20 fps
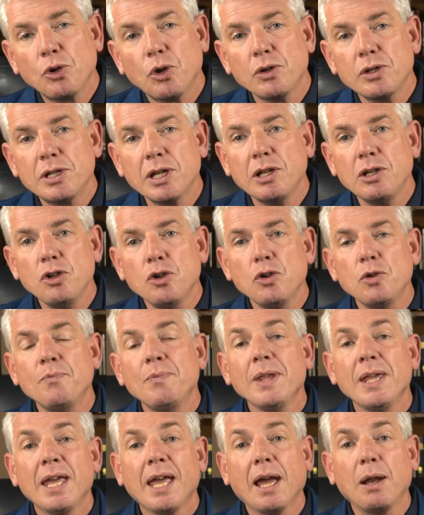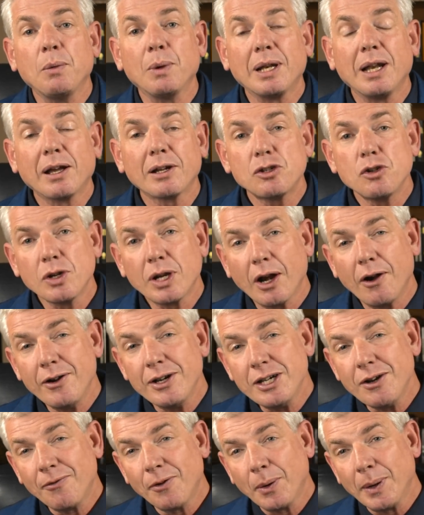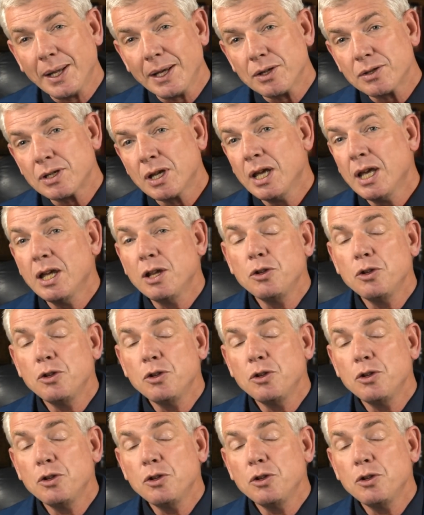continue, and we'd like to encourage everyone else,